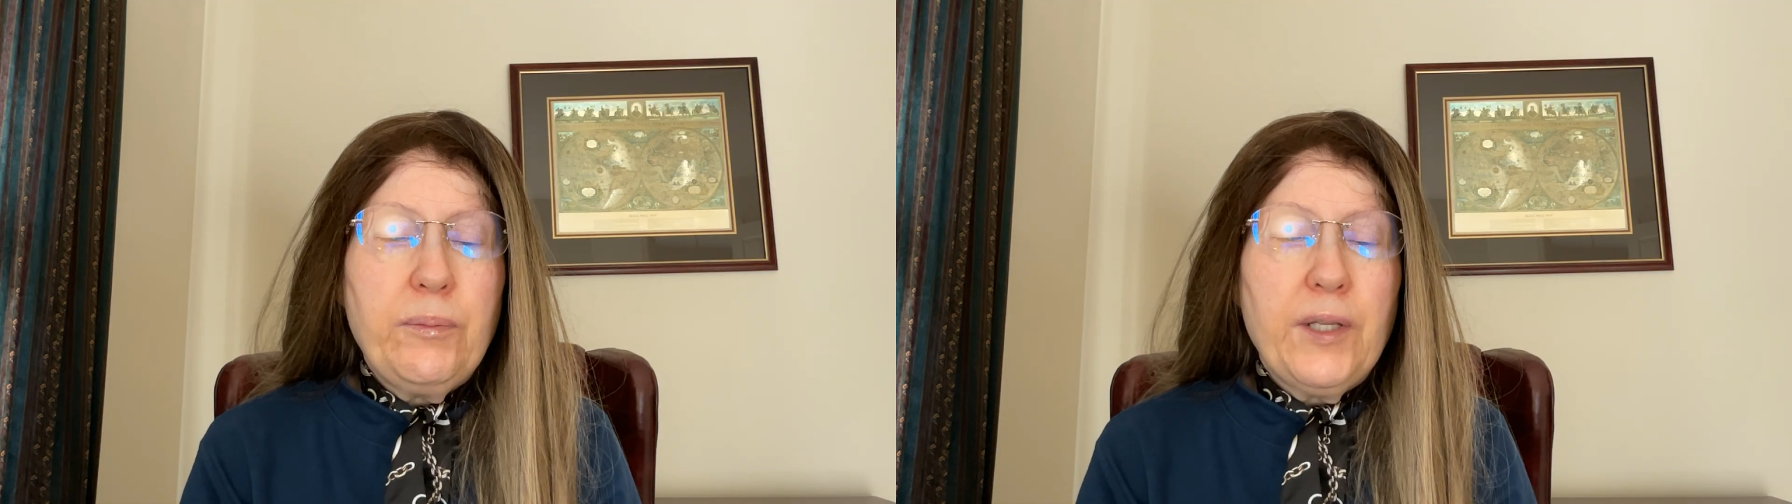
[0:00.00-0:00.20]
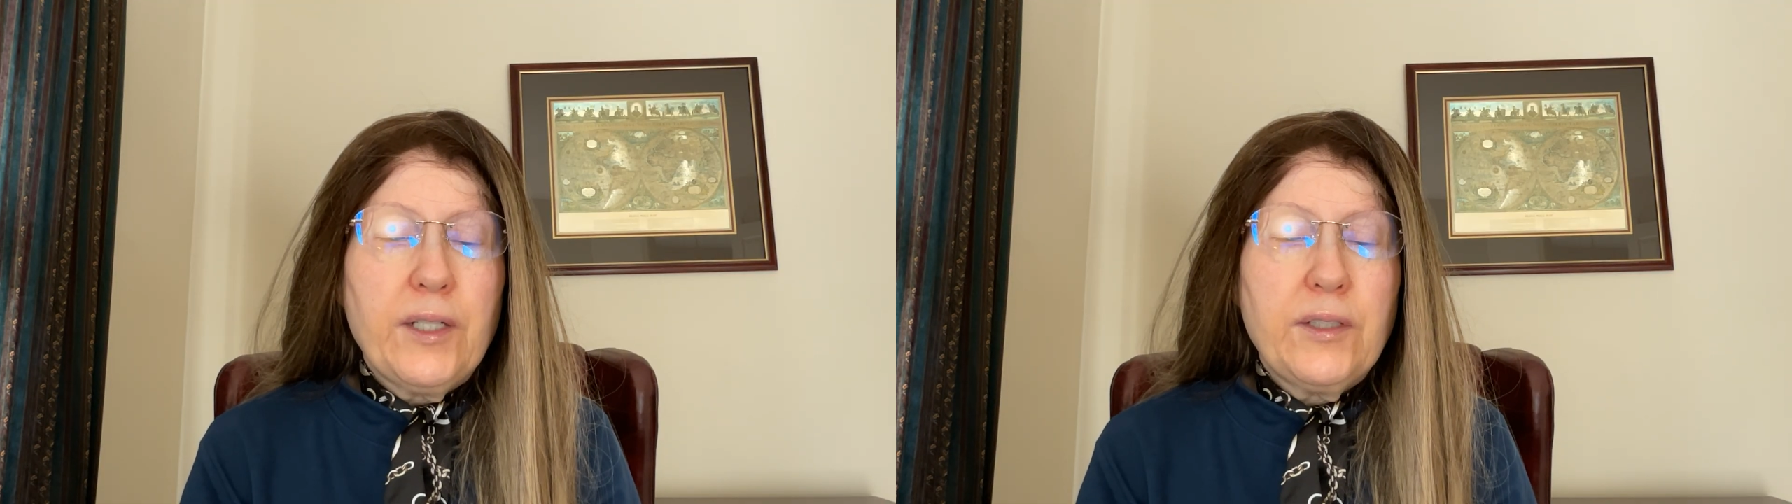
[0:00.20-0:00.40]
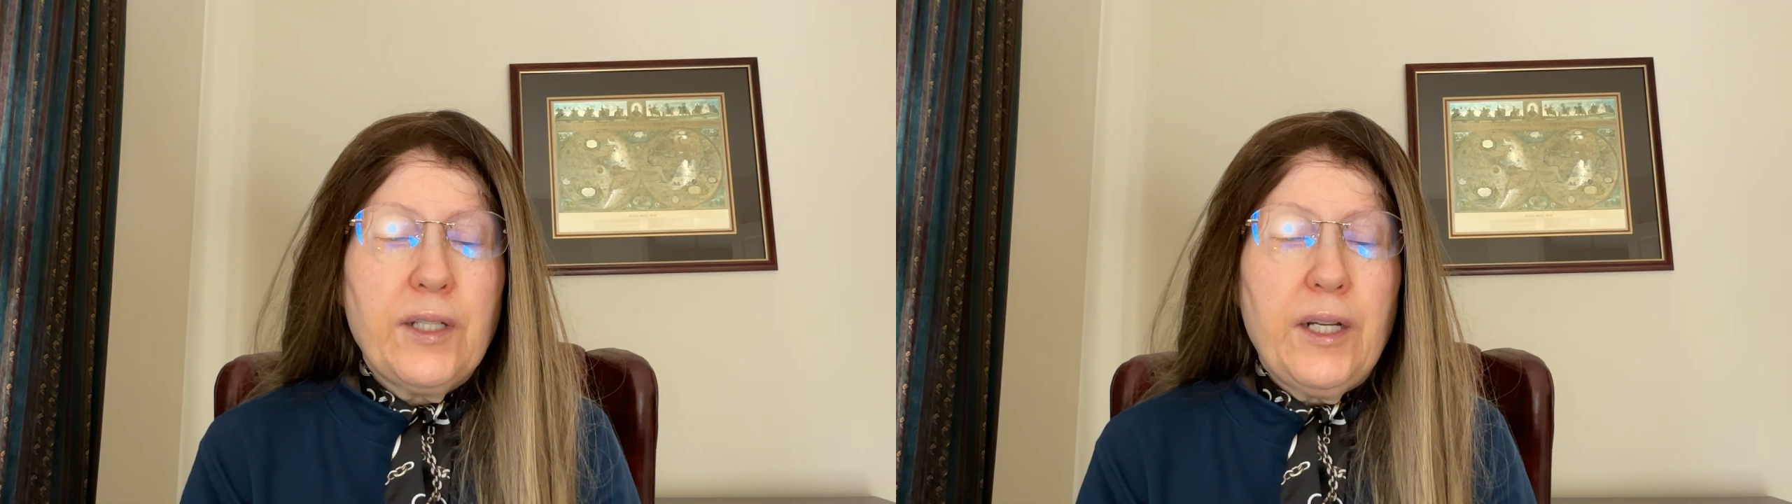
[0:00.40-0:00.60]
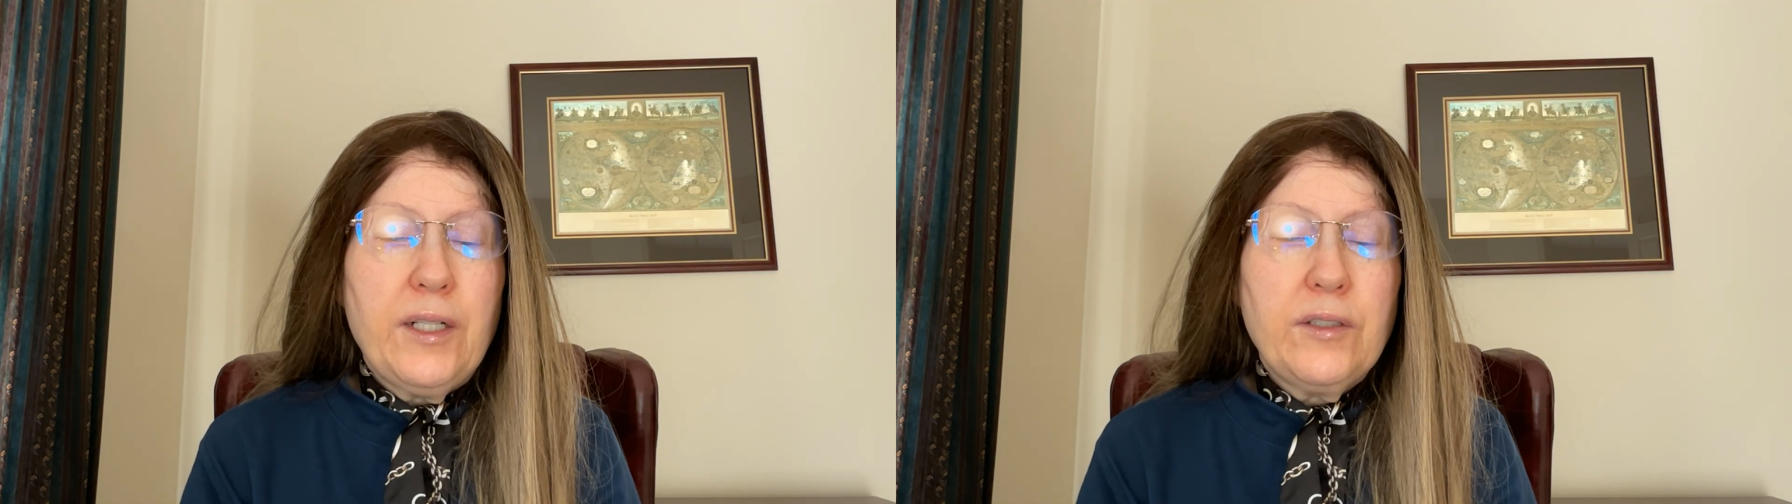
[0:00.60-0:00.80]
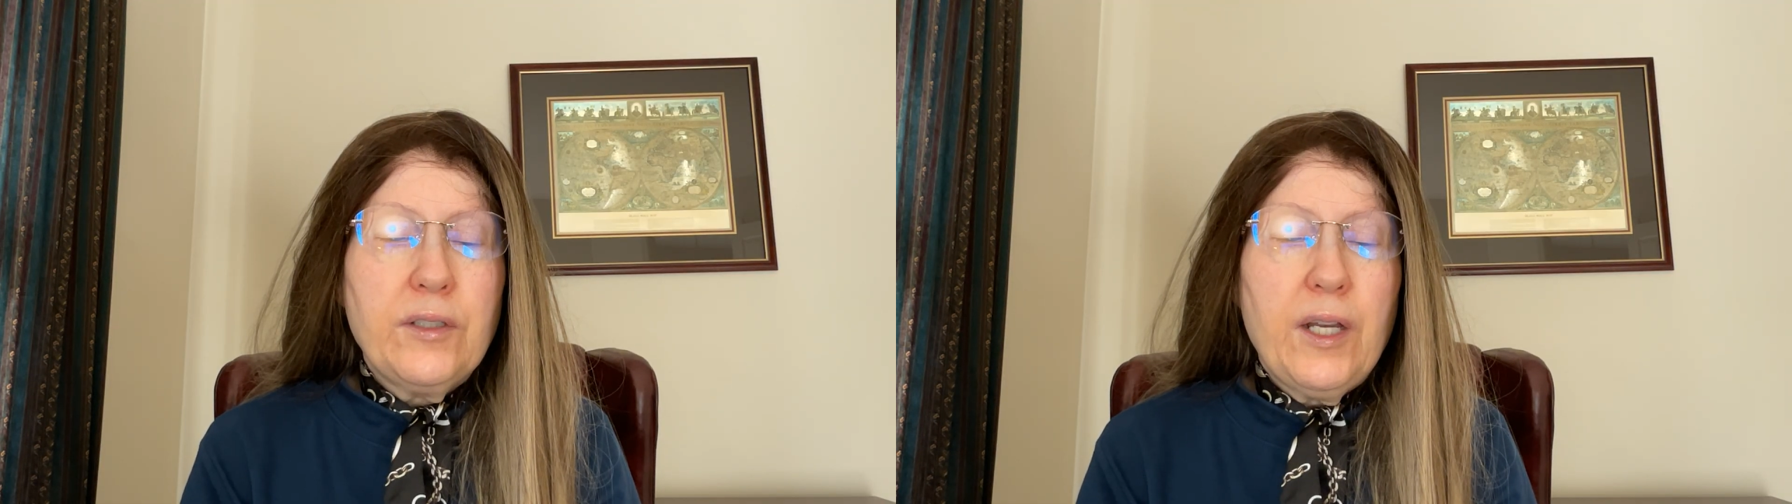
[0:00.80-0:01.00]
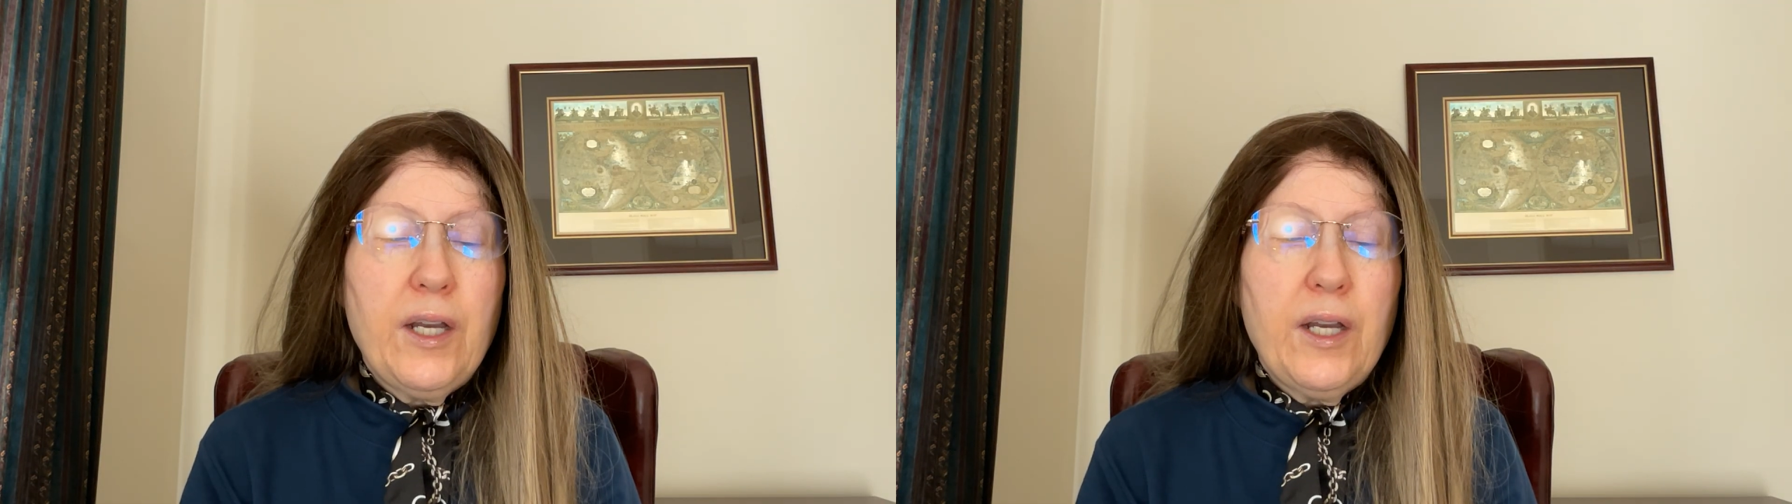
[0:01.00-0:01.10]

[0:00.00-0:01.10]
textiles,